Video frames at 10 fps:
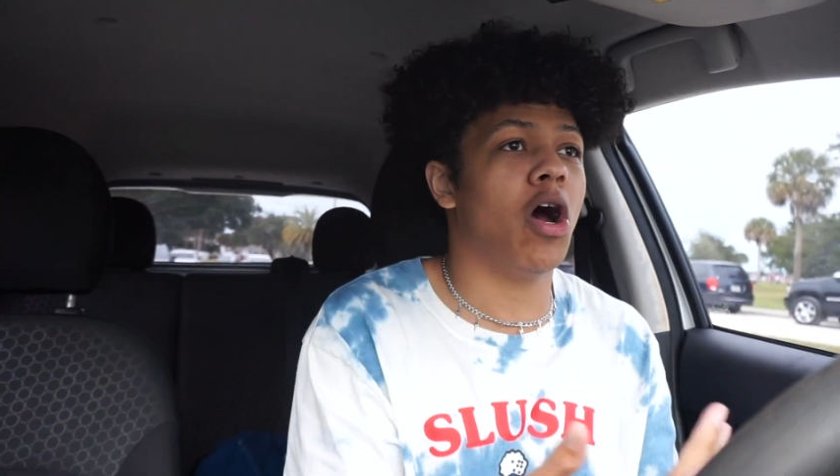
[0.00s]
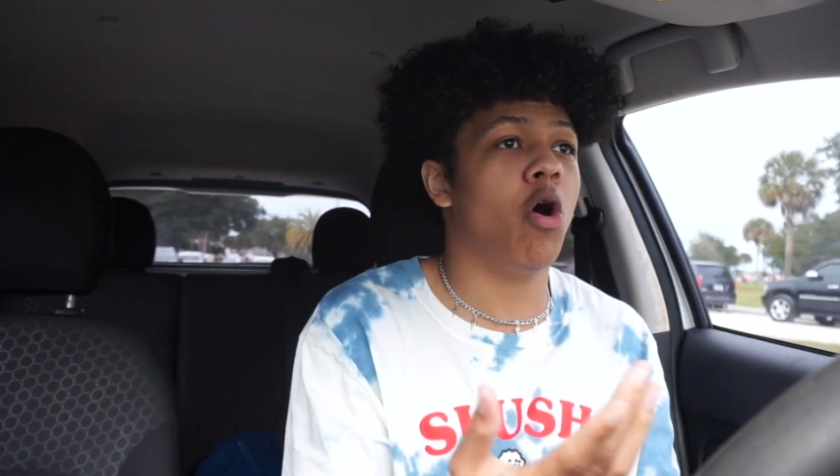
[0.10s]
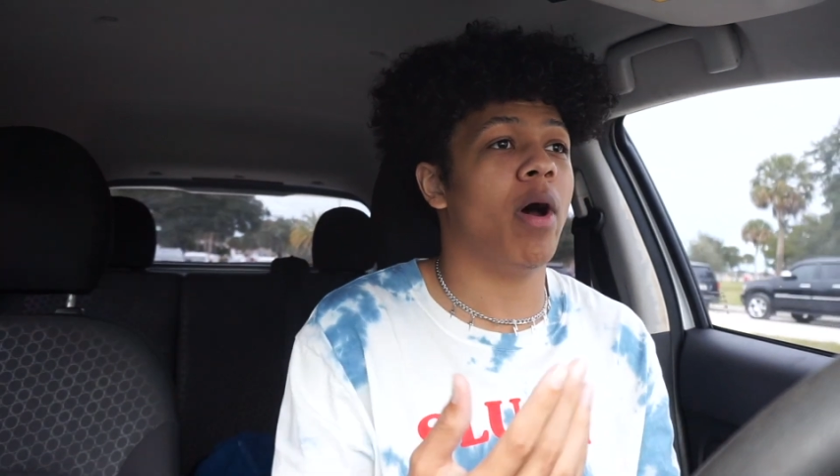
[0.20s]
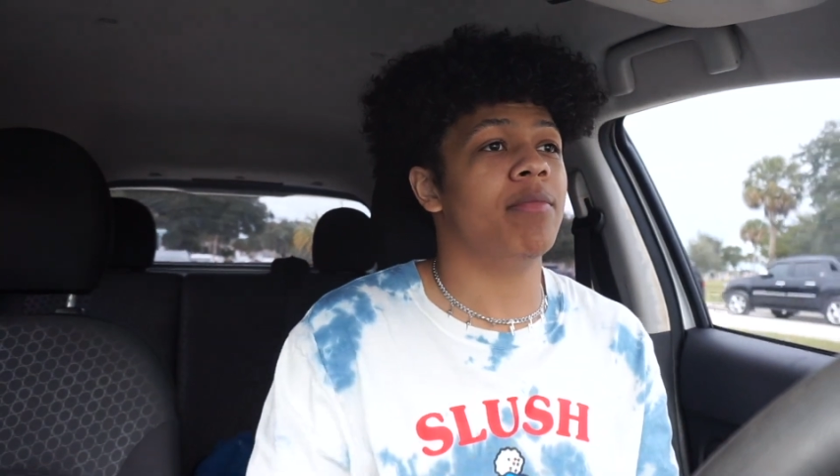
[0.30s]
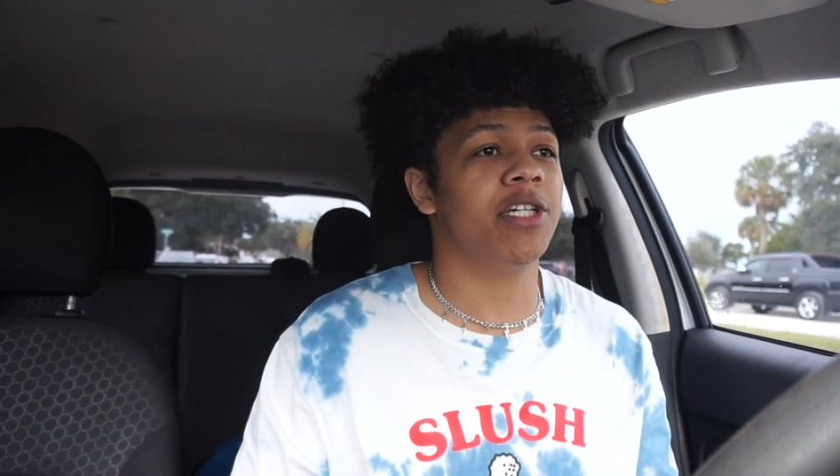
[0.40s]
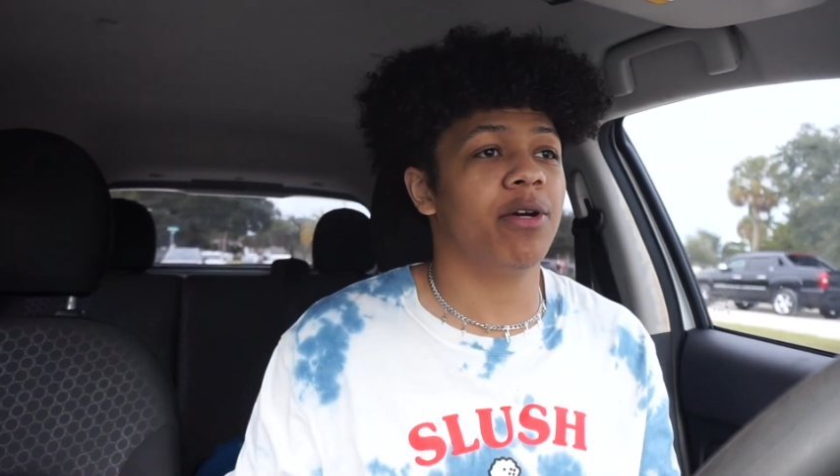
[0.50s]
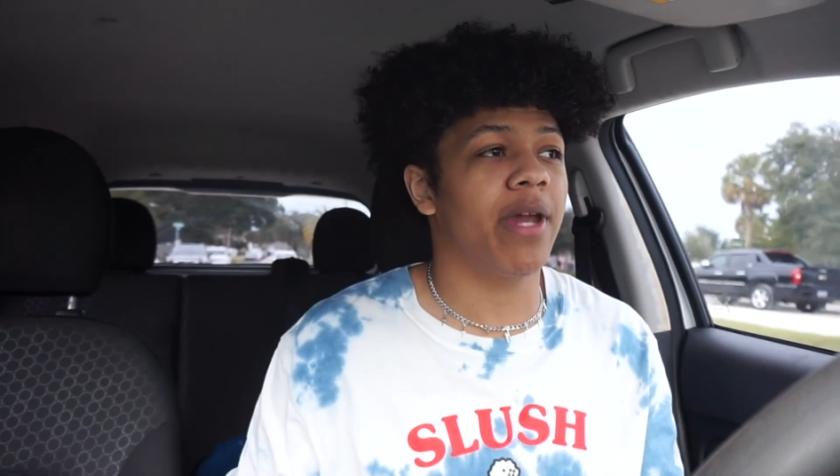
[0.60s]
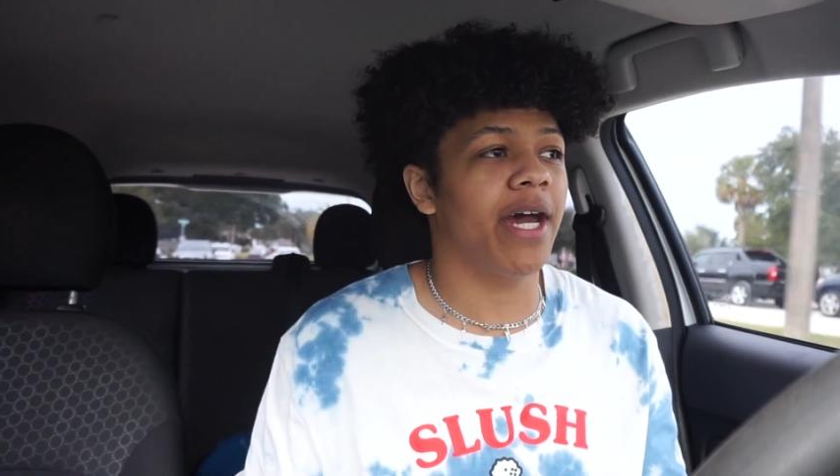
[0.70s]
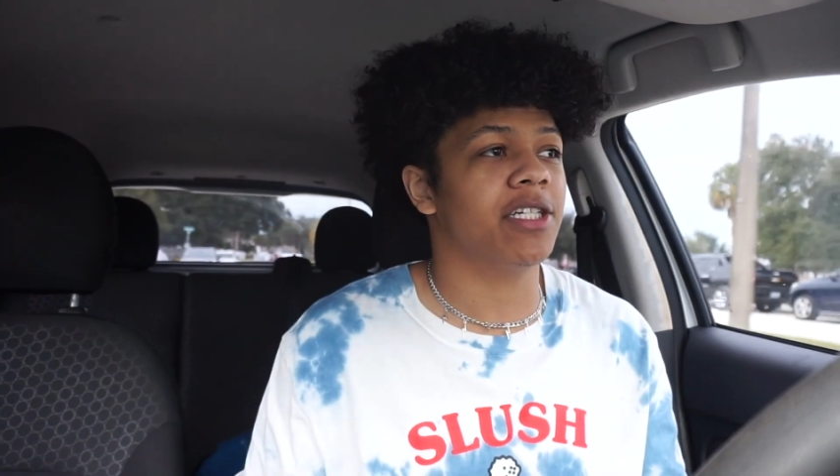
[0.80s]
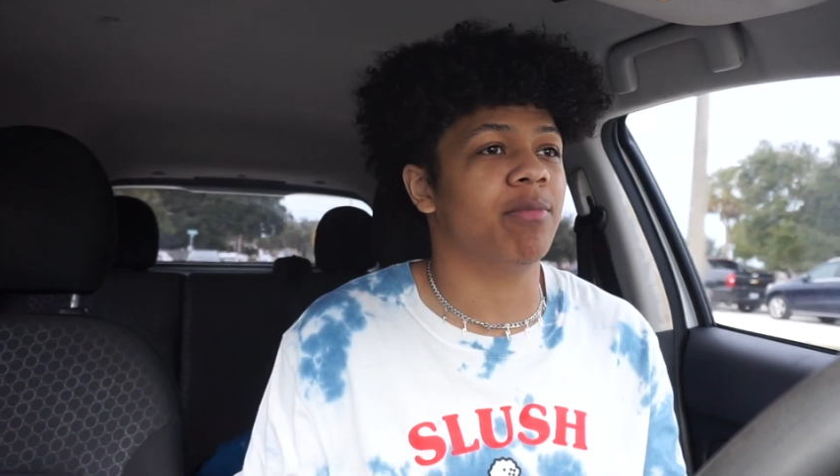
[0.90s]
oh, I'm
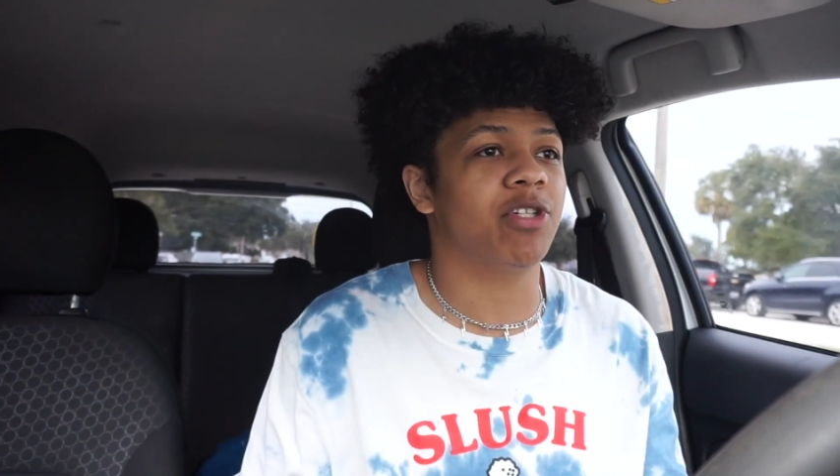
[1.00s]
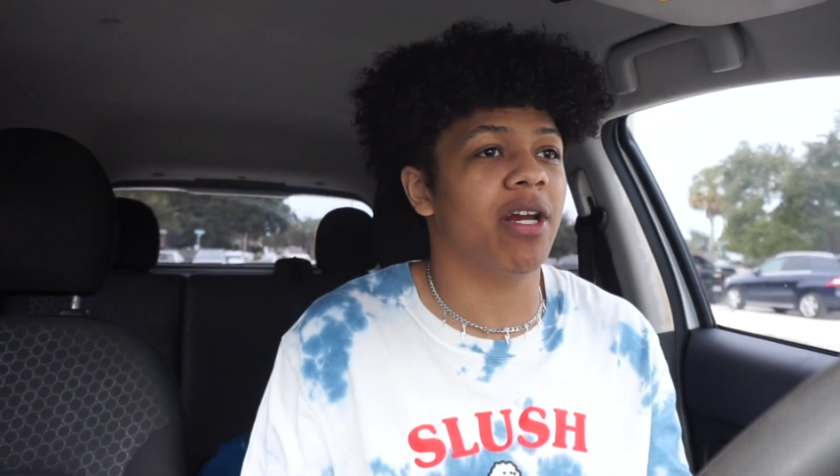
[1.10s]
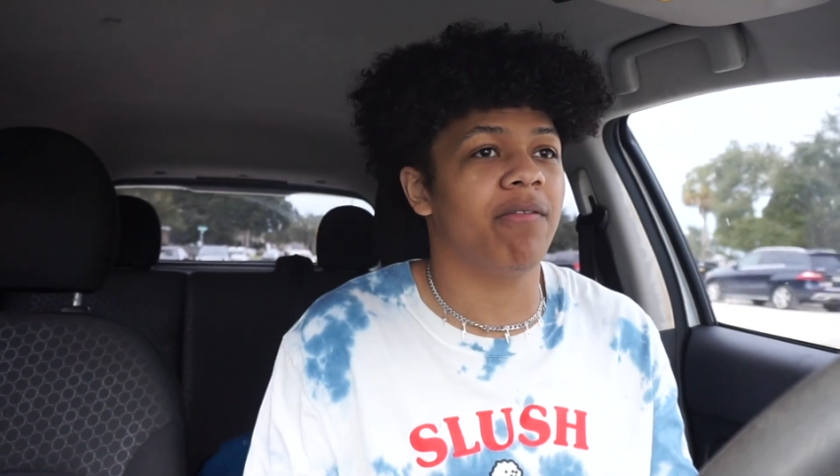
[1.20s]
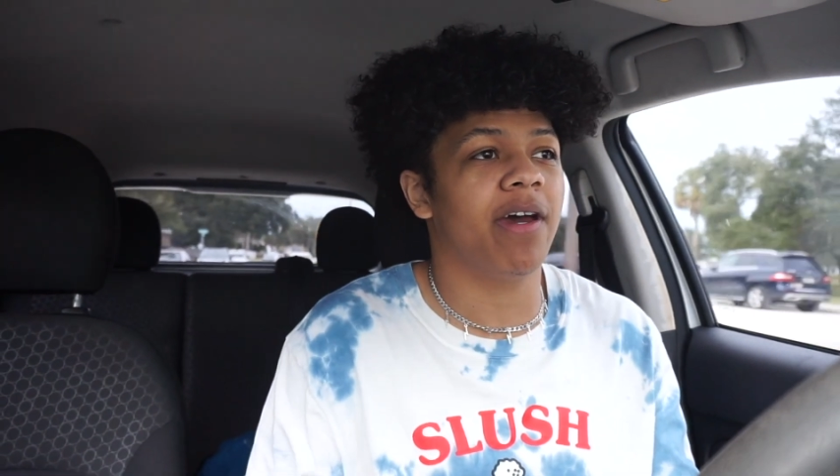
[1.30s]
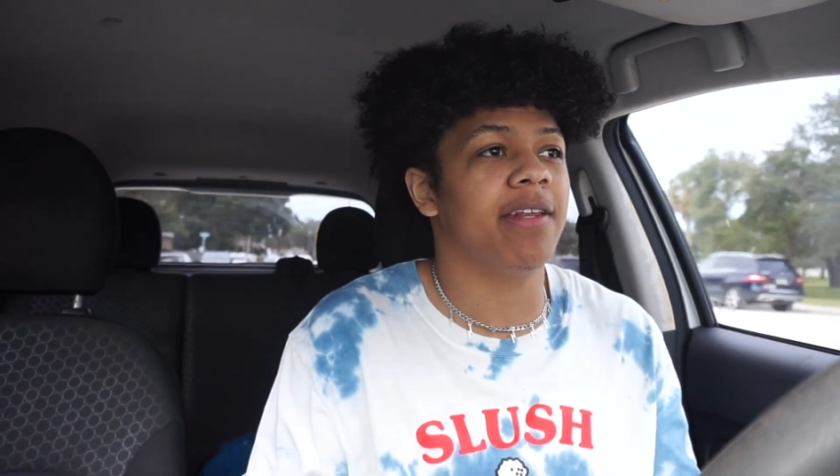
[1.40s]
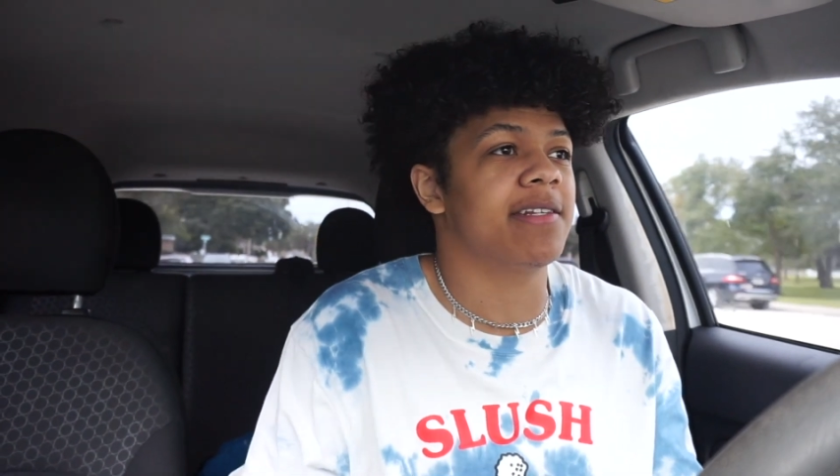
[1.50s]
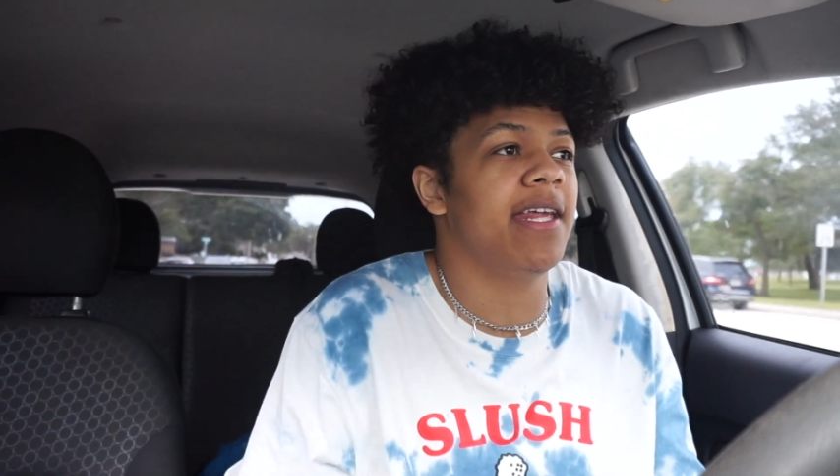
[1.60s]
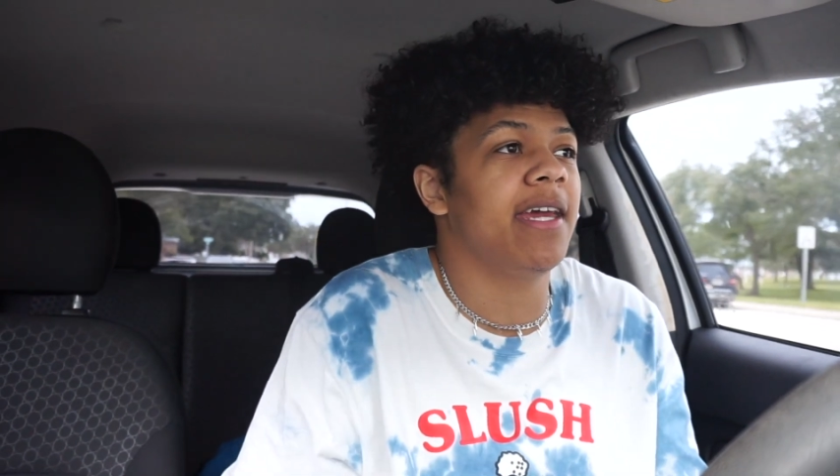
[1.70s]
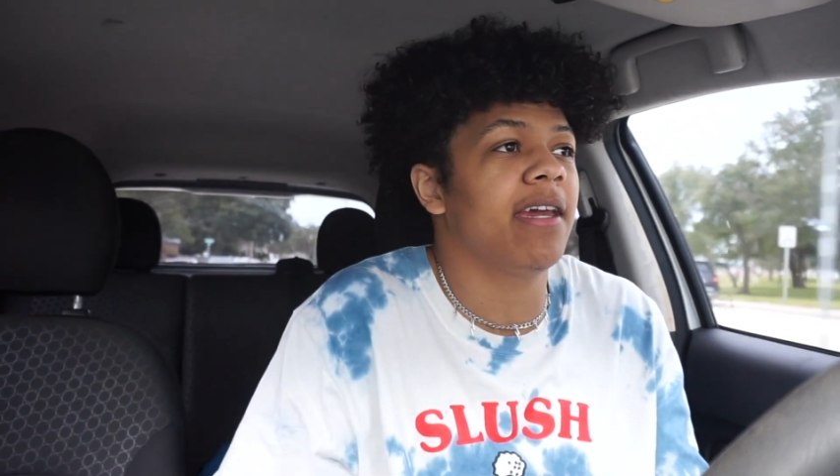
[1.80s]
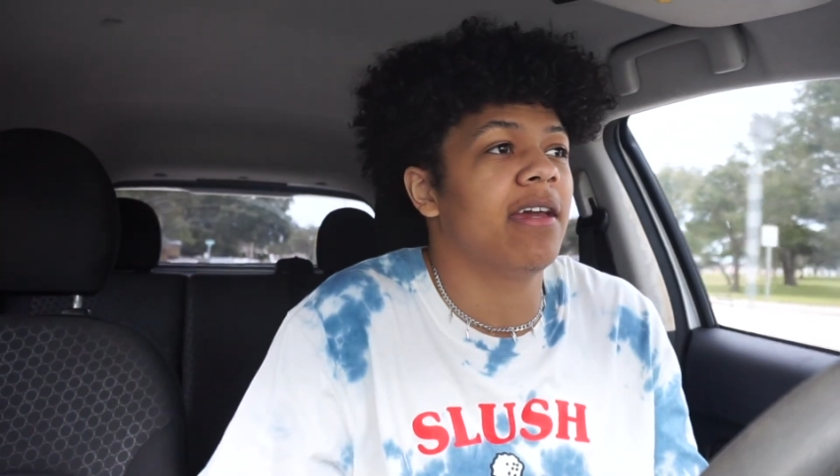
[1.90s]
geocaching. I'm trying to find this
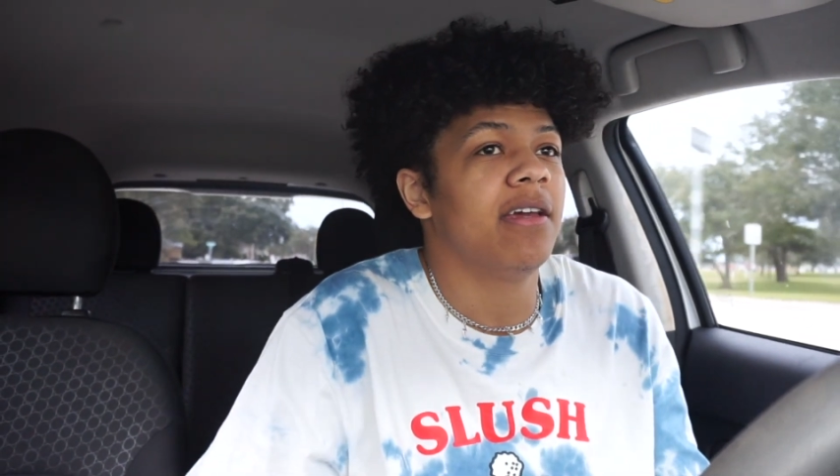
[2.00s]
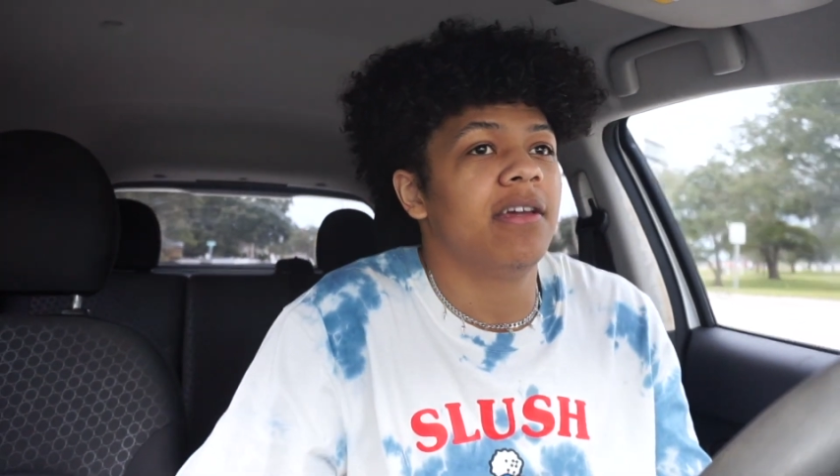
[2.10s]
thing.